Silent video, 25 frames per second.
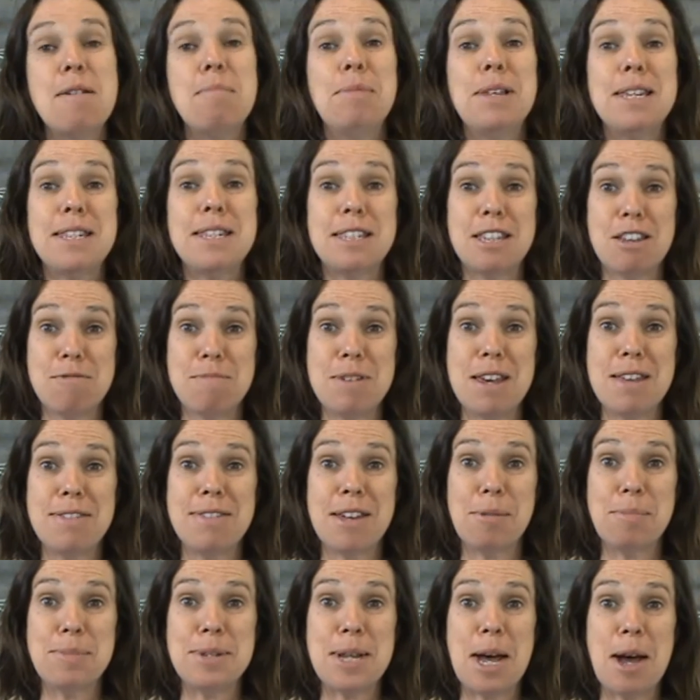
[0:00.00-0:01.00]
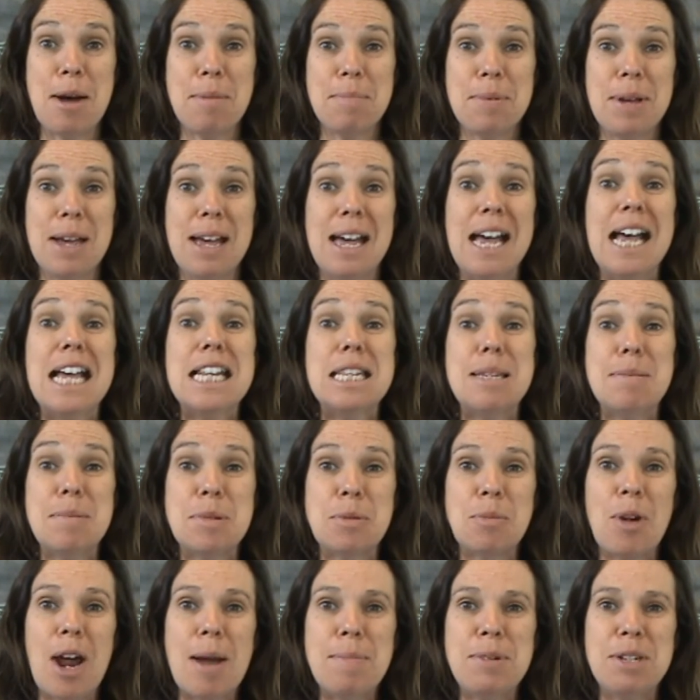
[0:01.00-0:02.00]
please give me a thumbs up and
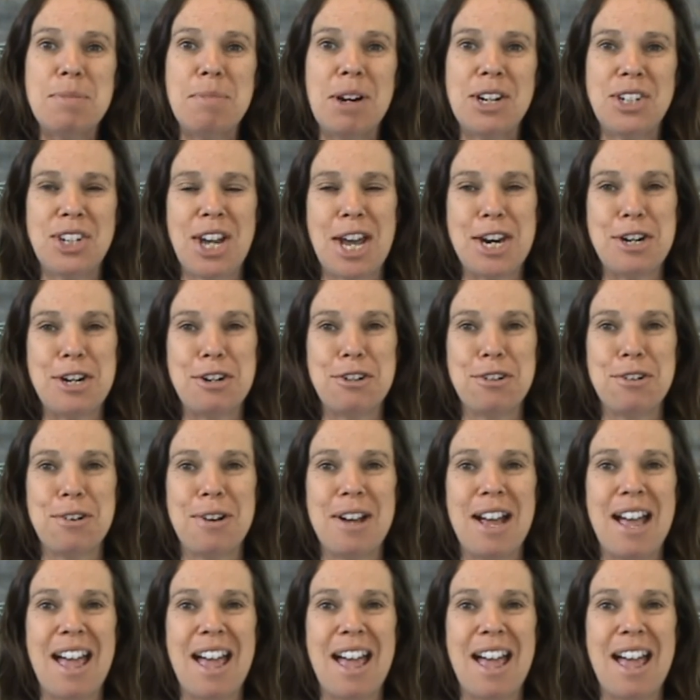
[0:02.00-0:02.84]
subscribe to my channel.